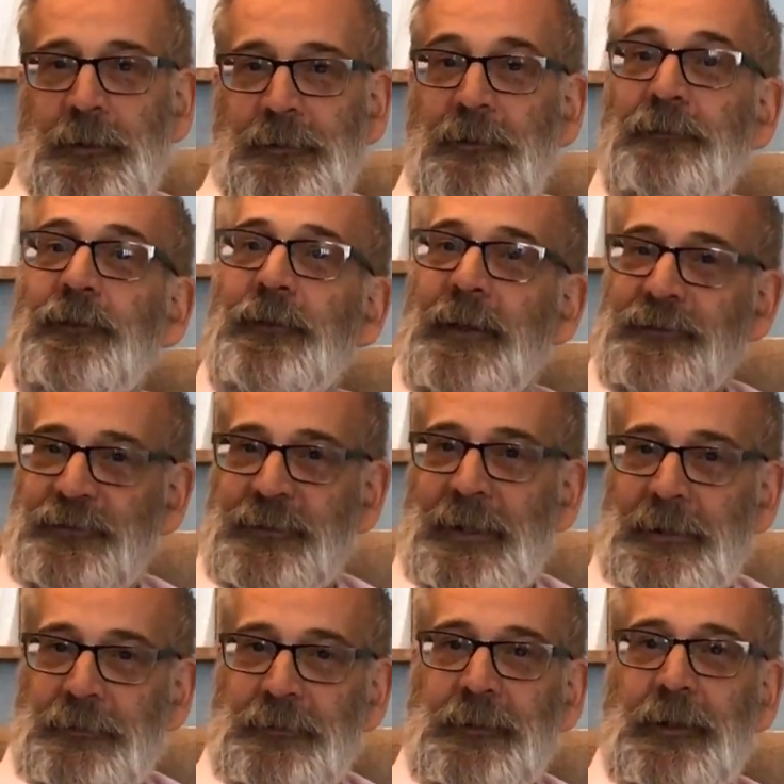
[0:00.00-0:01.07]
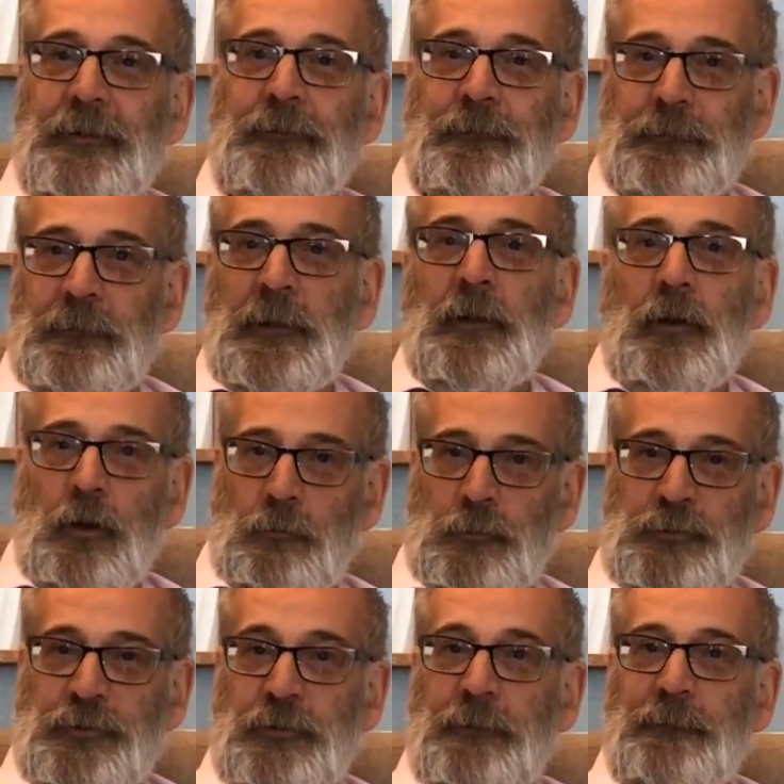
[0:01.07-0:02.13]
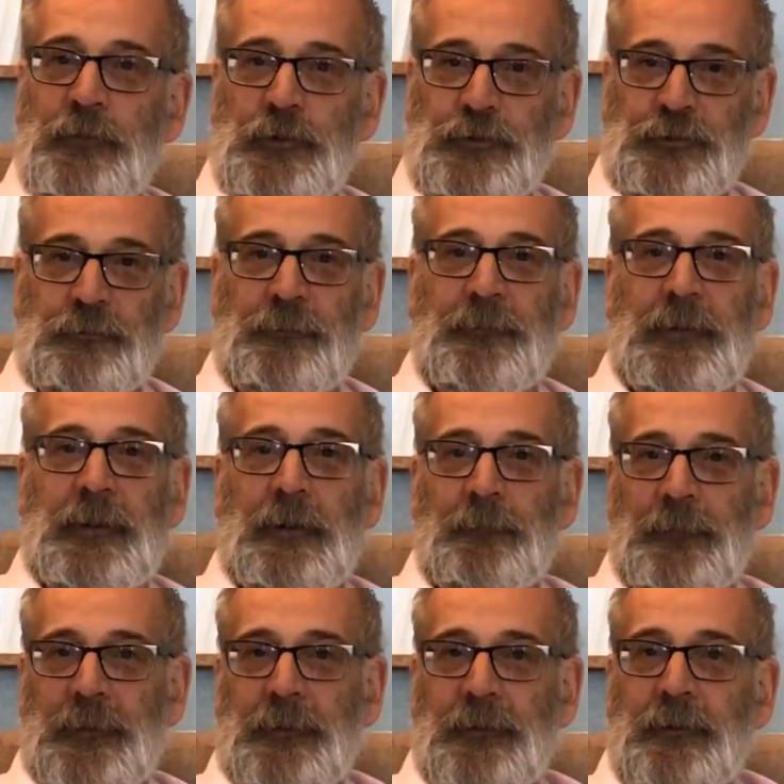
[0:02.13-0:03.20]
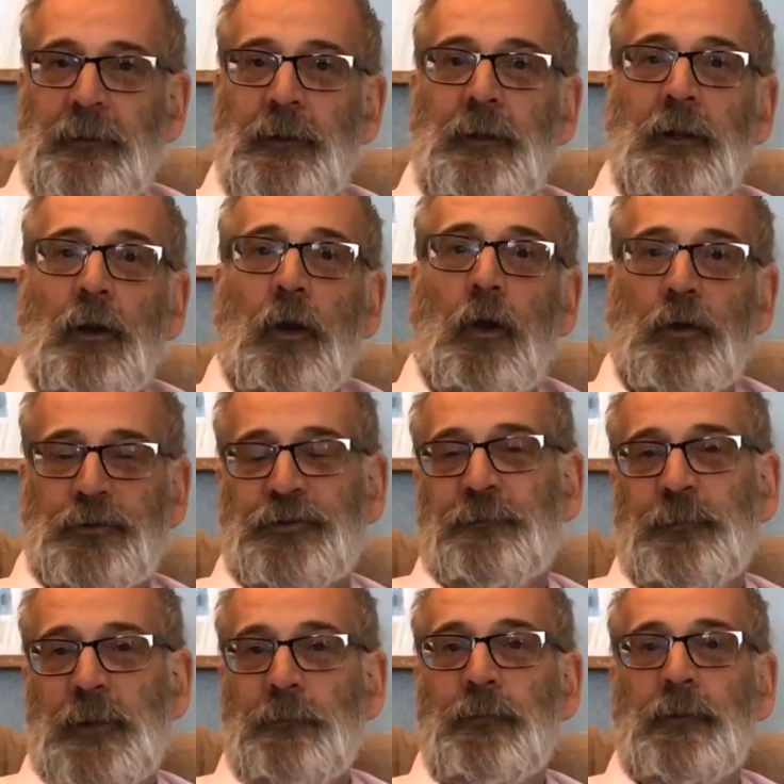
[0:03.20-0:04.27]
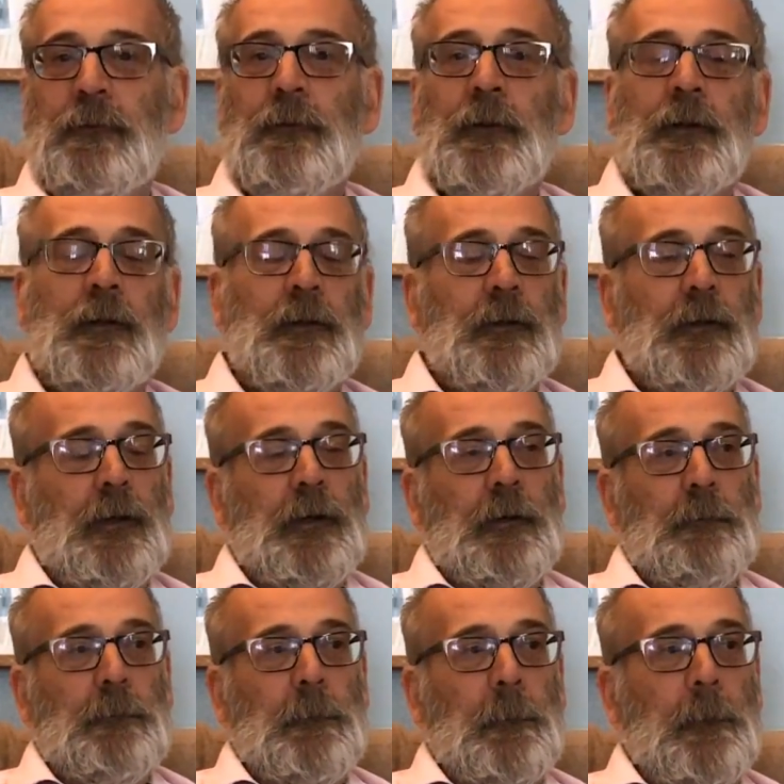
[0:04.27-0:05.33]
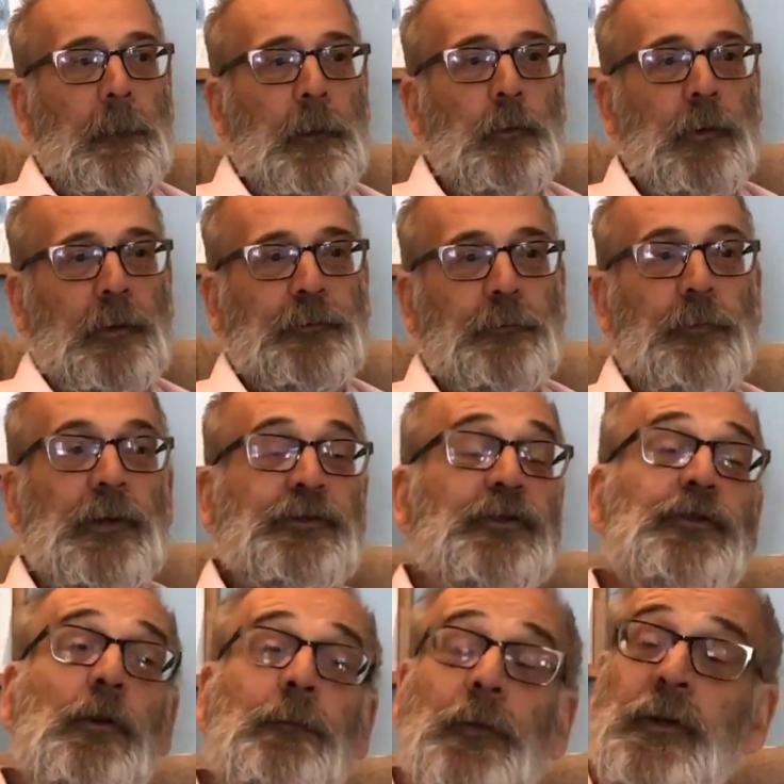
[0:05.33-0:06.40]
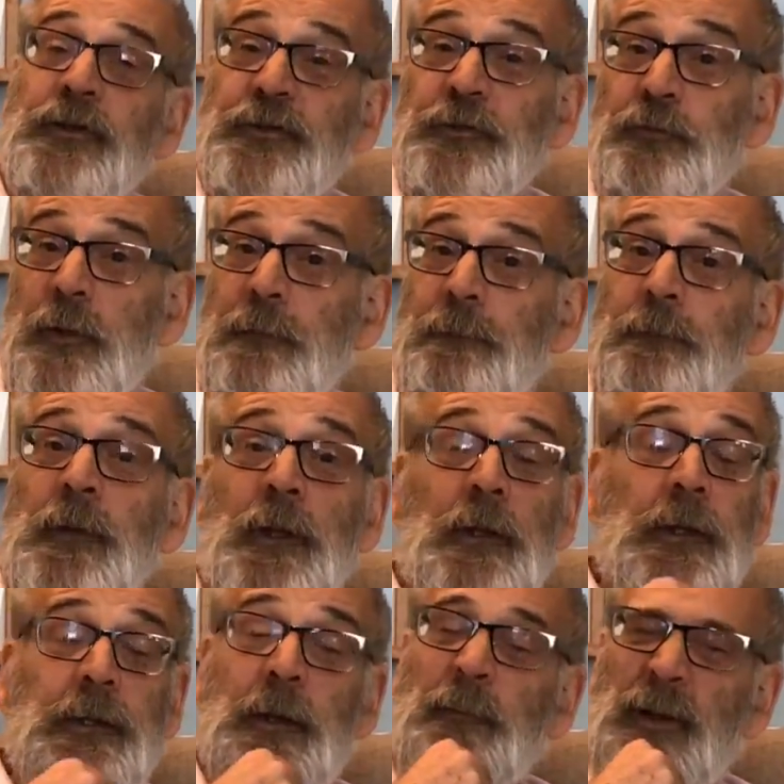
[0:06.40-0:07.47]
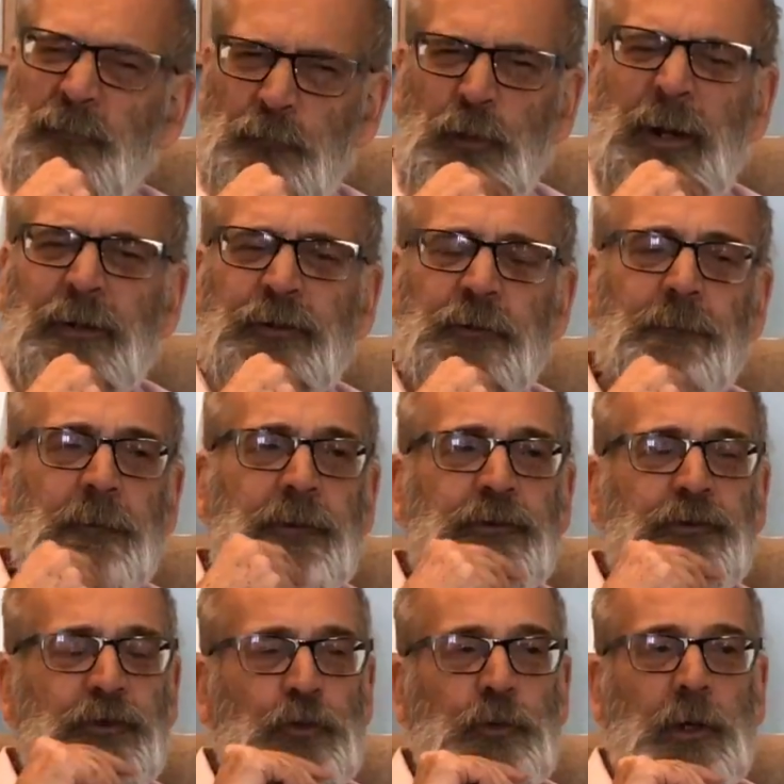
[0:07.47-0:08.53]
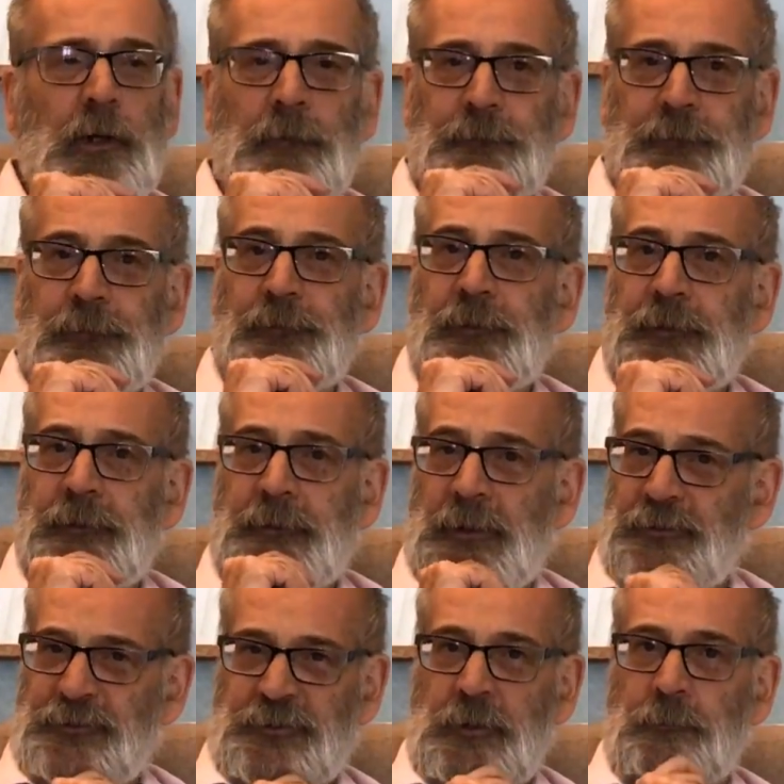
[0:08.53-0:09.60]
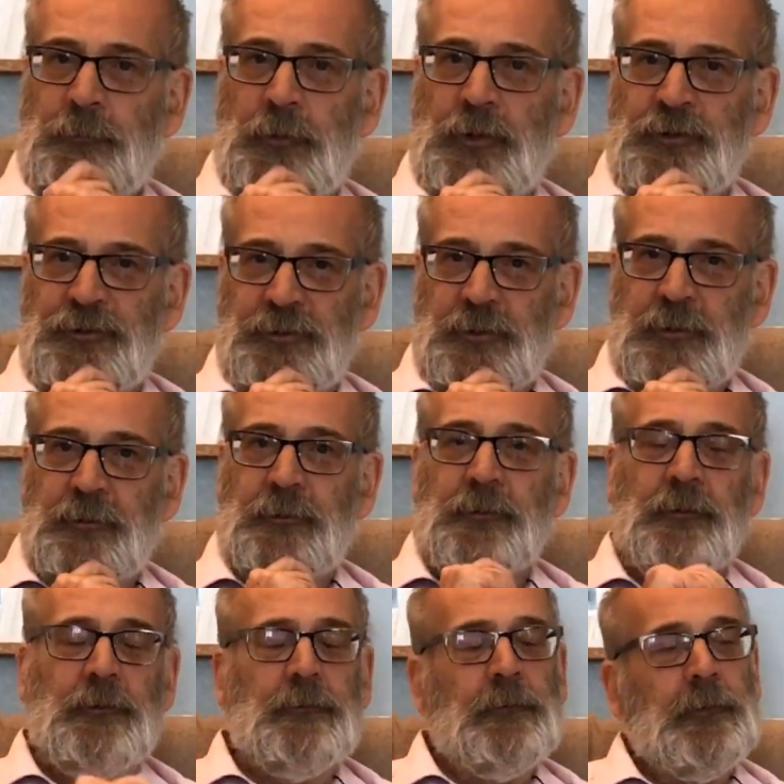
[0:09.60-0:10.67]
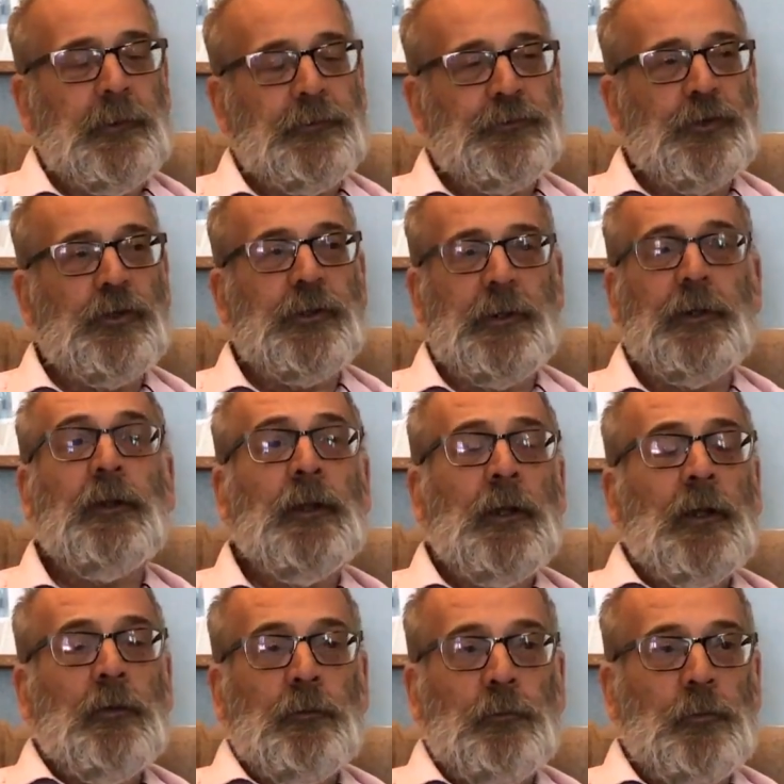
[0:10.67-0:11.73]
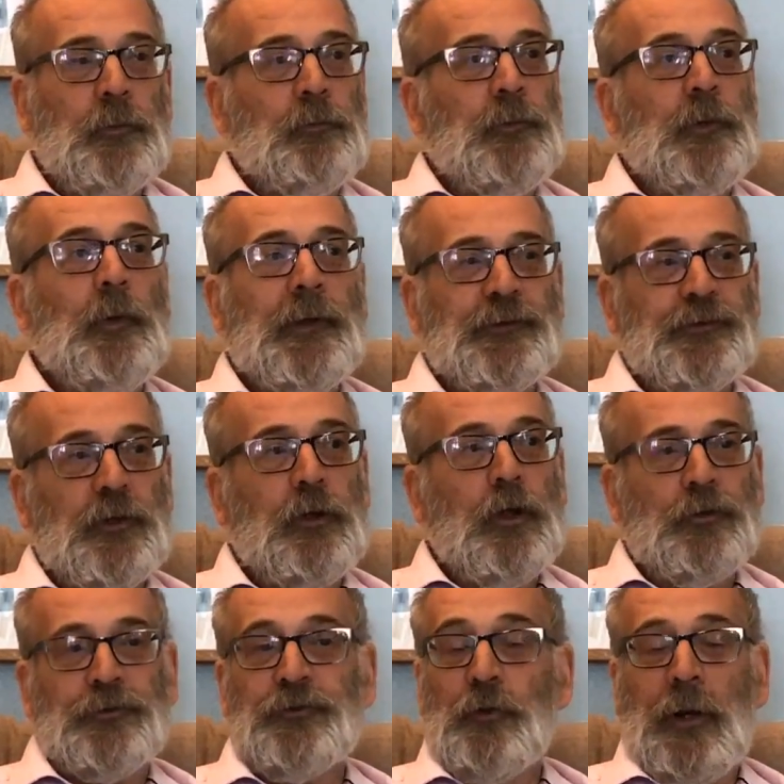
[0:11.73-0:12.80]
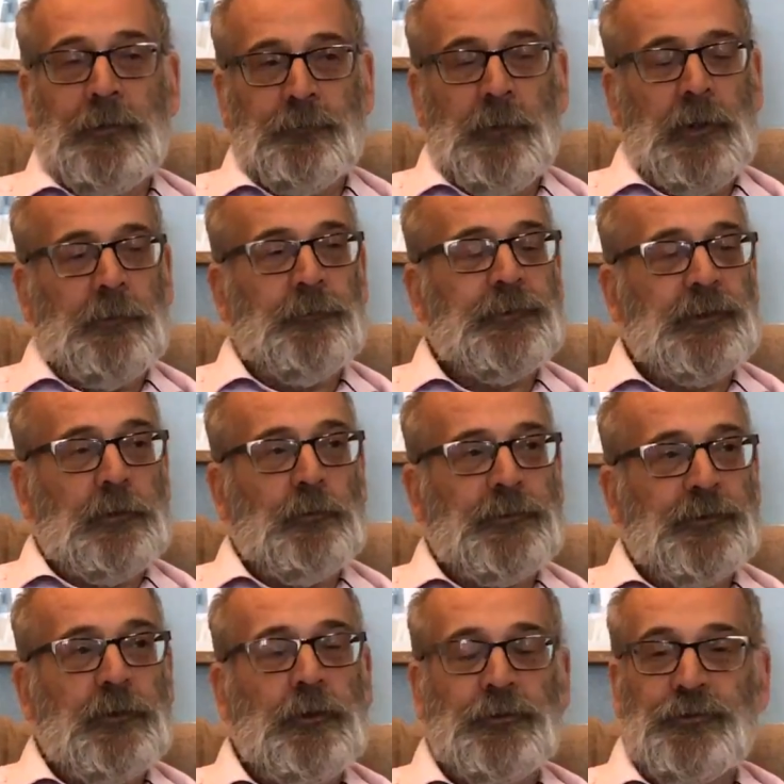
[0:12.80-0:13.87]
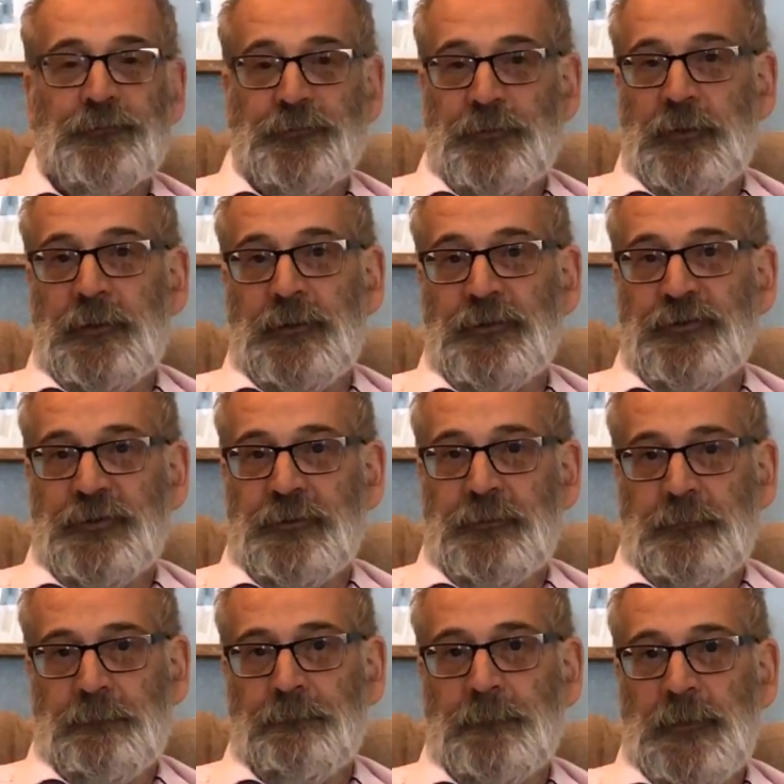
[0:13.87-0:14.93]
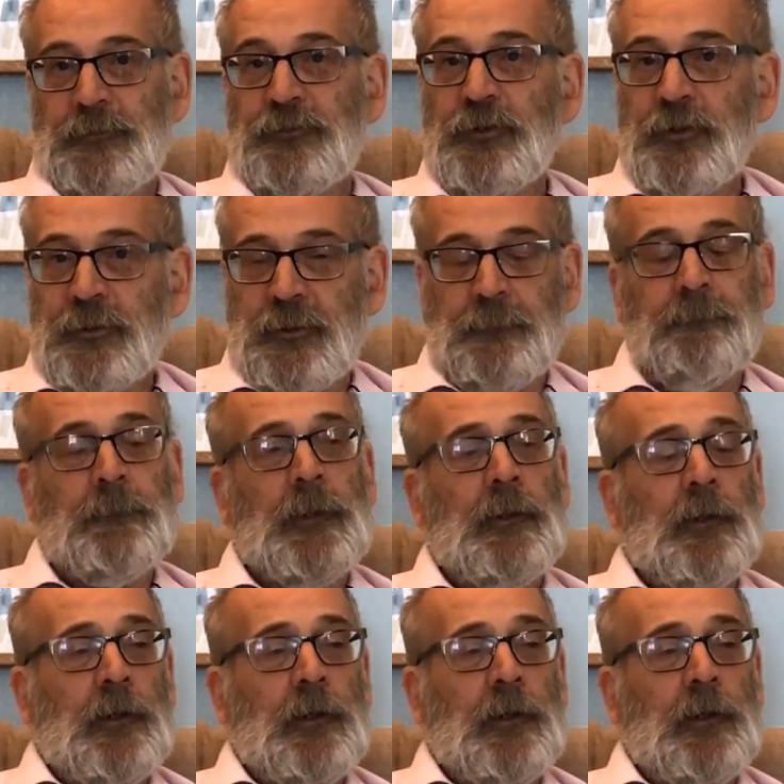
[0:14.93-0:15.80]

And I think that's again a kind of almost universal thing. I think lots of people um, who are under pressure. So, for instance, when it, it came out relatively soon after the Gezi uprising in, in Turkey, and we went to lots, or I, I particularly went to lots of screenings in, in Turkey.